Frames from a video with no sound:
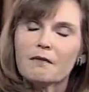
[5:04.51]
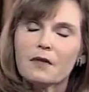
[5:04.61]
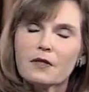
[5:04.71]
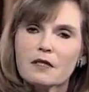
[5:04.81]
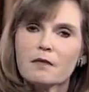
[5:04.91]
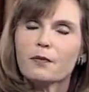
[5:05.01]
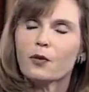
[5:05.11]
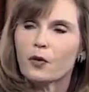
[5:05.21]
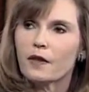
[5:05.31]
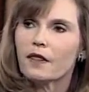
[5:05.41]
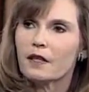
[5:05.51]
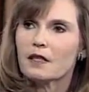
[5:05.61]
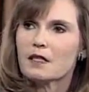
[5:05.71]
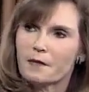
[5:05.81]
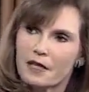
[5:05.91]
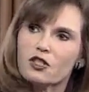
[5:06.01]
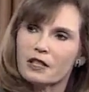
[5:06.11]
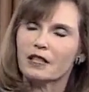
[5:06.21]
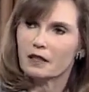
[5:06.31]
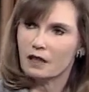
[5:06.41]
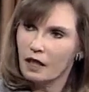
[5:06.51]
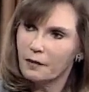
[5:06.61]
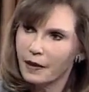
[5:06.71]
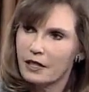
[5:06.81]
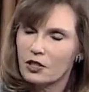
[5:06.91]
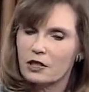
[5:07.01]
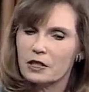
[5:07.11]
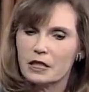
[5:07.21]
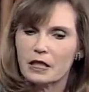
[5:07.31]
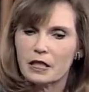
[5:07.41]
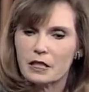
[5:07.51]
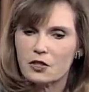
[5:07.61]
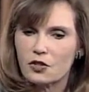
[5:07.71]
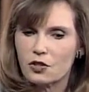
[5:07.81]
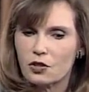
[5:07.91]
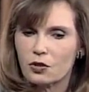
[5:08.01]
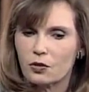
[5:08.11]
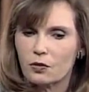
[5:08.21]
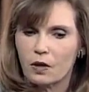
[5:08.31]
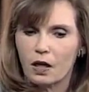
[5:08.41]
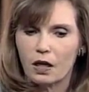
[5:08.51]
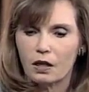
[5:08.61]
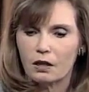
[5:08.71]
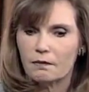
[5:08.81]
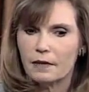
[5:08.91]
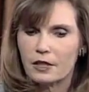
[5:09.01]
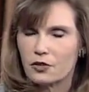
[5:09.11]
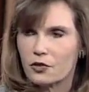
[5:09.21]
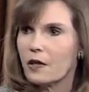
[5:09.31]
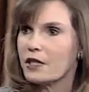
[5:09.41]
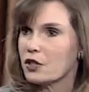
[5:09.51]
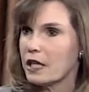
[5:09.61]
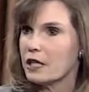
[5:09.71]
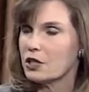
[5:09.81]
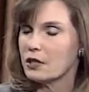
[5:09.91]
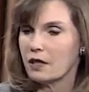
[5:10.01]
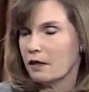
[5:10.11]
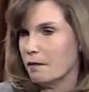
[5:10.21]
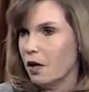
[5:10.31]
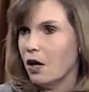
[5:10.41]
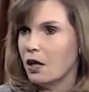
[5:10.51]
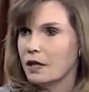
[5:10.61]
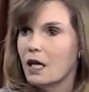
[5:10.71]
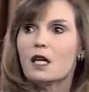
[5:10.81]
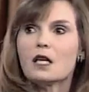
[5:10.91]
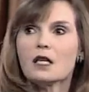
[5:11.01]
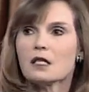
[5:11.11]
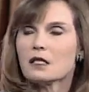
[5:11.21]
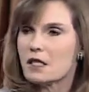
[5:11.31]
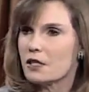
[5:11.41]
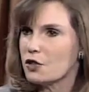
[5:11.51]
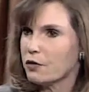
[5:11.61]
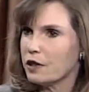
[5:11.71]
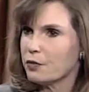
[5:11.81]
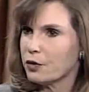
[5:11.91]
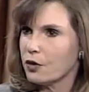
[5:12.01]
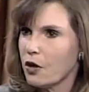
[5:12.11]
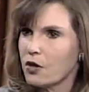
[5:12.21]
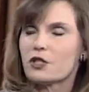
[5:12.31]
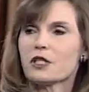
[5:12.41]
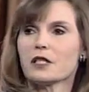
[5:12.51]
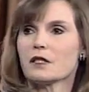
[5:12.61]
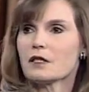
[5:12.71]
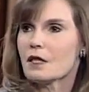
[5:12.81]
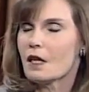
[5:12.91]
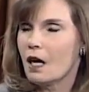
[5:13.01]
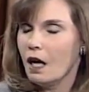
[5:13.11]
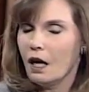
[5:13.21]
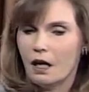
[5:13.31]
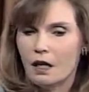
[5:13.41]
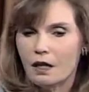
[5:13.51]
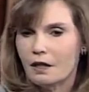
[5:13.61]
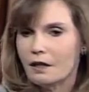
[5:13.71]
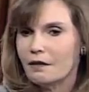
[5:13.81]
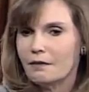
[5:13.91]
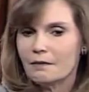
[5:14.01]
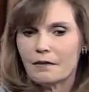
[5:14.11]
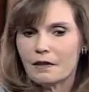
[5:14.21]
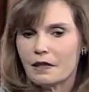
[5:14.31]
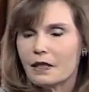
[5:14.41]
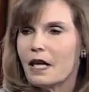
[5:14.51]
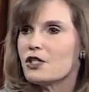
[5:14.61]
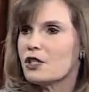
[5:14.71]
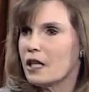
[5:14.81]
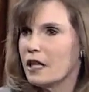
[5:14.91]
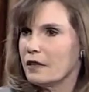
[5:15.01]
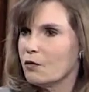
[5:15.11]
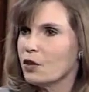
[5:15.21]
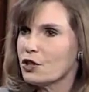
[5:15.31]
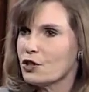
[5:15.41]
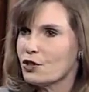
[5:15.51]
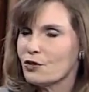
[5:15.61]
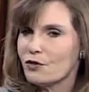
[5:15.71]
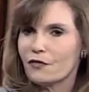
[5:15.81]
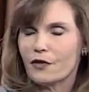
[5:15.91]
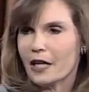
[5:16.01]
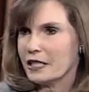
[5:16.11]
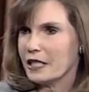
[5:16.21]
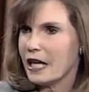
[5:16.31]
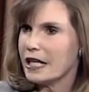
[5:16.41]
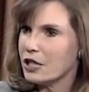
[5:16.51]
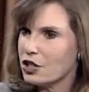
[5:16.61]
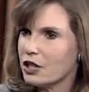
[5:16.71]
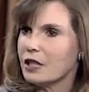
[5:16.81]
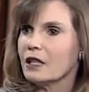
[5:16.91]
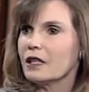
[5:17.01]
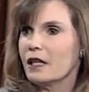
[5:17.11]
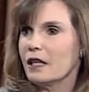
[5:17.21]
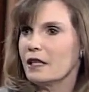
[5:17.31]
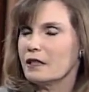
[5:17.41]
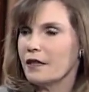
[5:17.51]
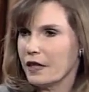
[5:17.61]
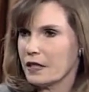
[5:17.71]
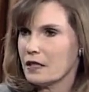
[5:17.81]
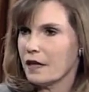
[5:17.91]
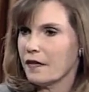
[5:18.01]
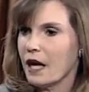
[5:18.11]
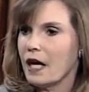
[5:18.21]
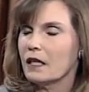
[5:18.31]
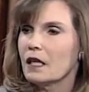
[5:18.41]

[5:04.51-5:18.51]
the most important thing, especially in a young patient, is to make sure you educate them on sunscreen precautions, and educate them what to do for anti-aging and things like that.